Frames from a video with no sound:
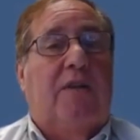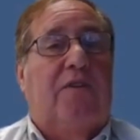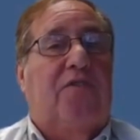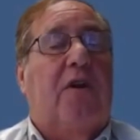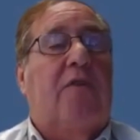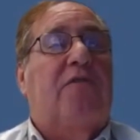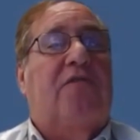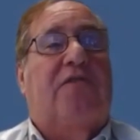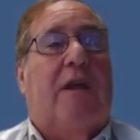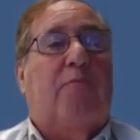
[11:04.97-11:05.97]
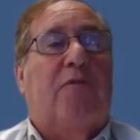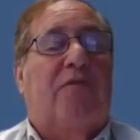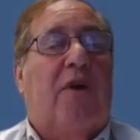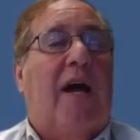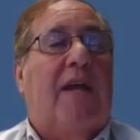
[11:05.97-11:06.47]
the services they
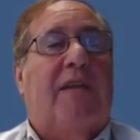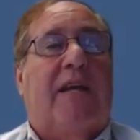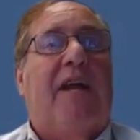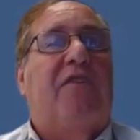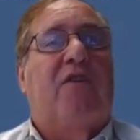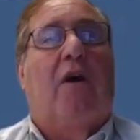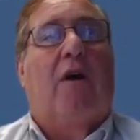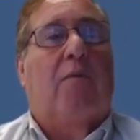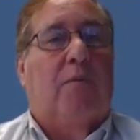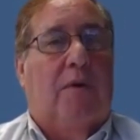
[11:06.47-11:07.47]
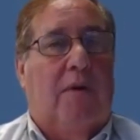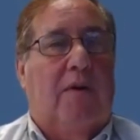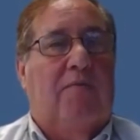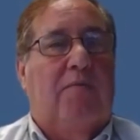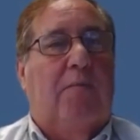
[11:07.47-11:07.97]
provide, the HR
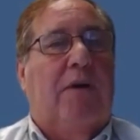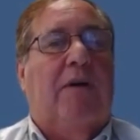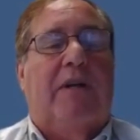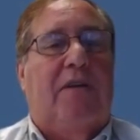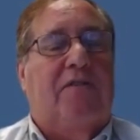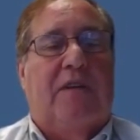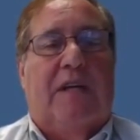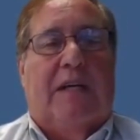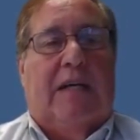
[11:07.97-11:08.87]
abilities,